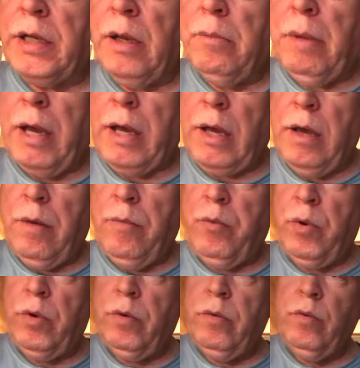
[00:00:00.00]
come back up,
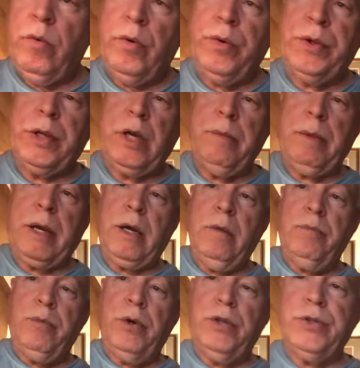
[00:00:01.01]
we're wanting to come back
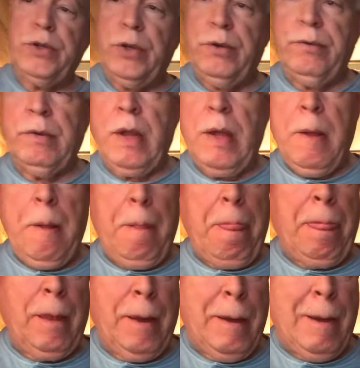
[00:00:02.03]
up pretty soon,
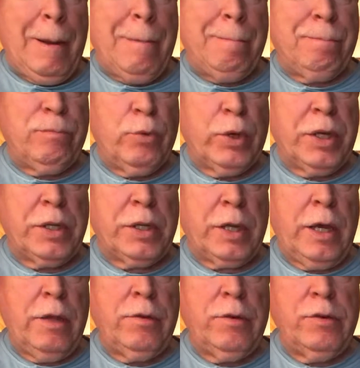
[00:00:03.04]
we'll get
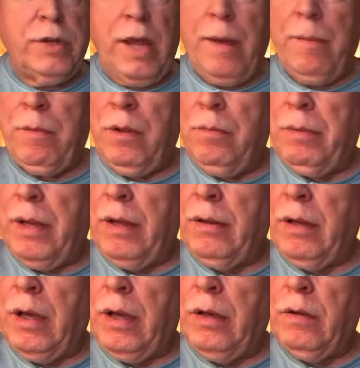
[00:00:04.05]
together and jam a little bit,
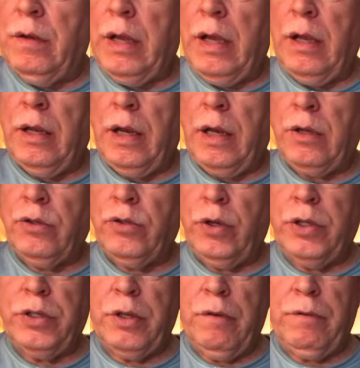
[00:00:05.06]
and I can show
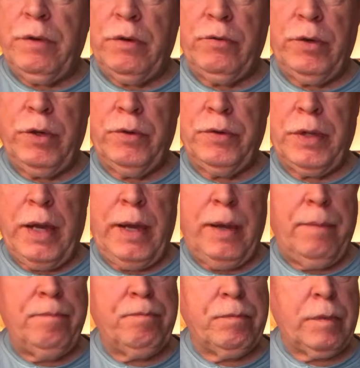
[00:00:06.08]
you stuff in real
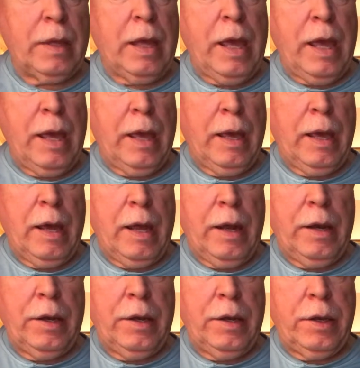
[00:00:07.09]
time,
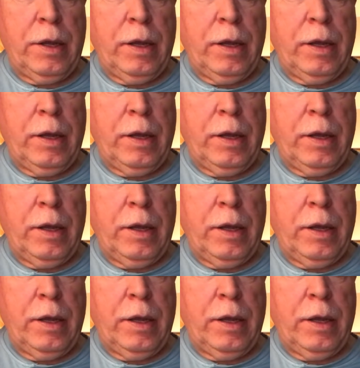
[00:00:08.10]
and